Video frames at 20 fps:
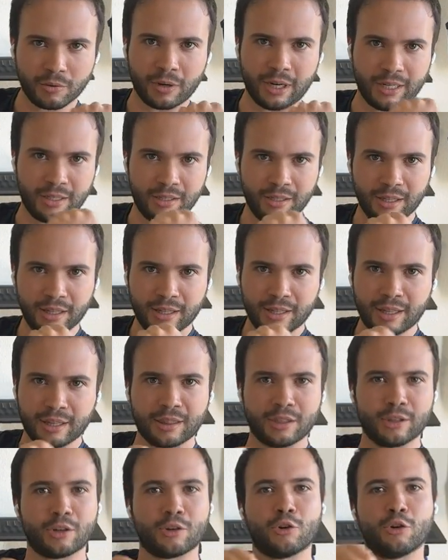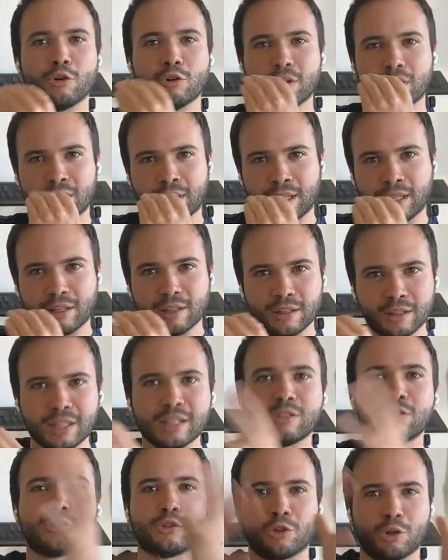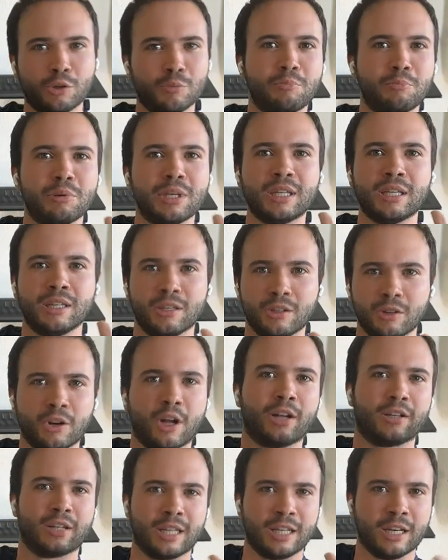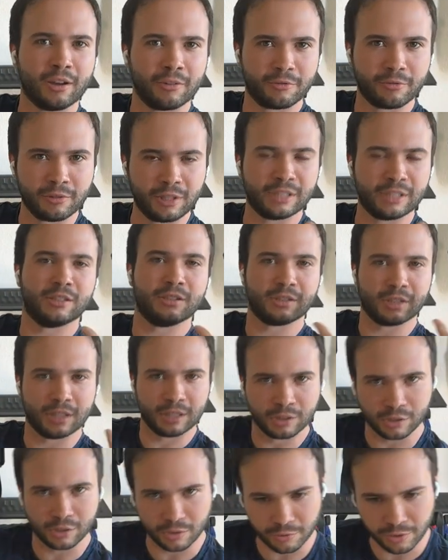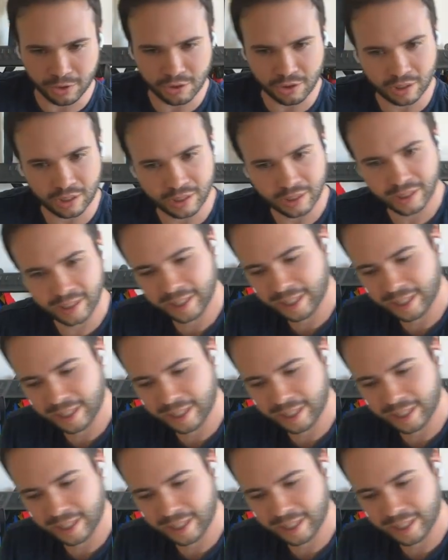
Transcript: Right that there could that this could be not enough. This is insufficient.